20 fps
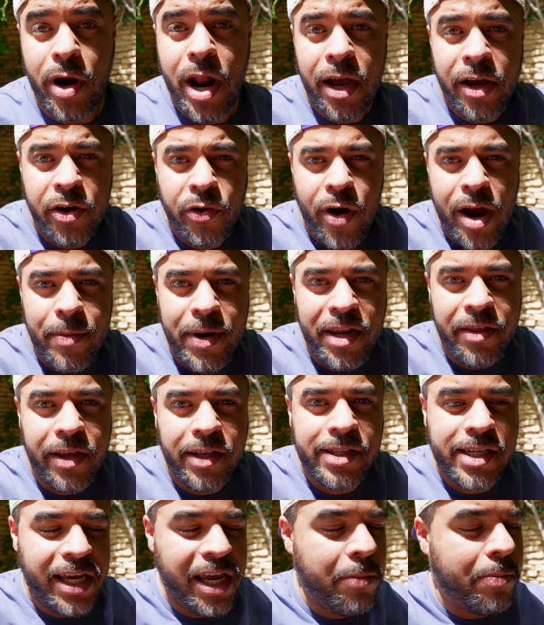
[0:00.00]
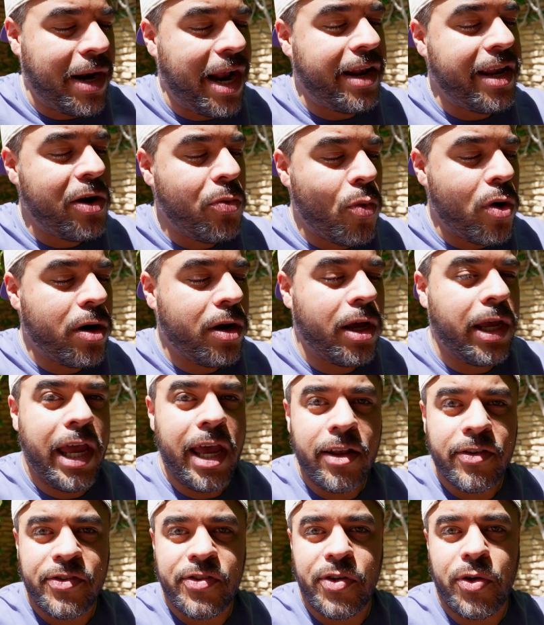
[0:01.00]
not gonna grab anything to eat, but I did wanna
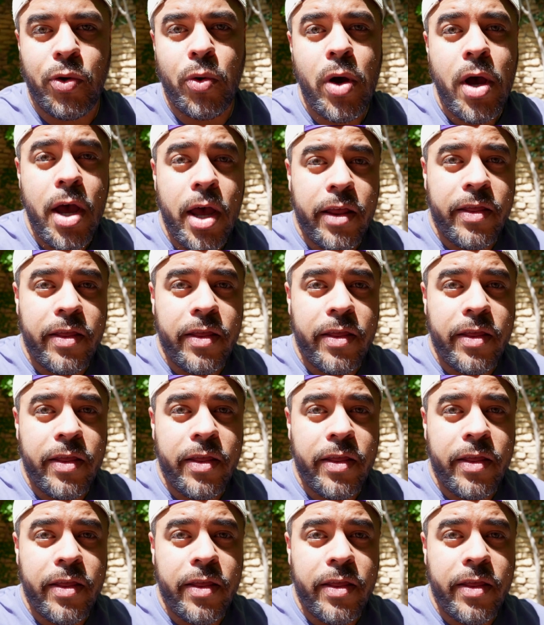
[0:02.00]
get to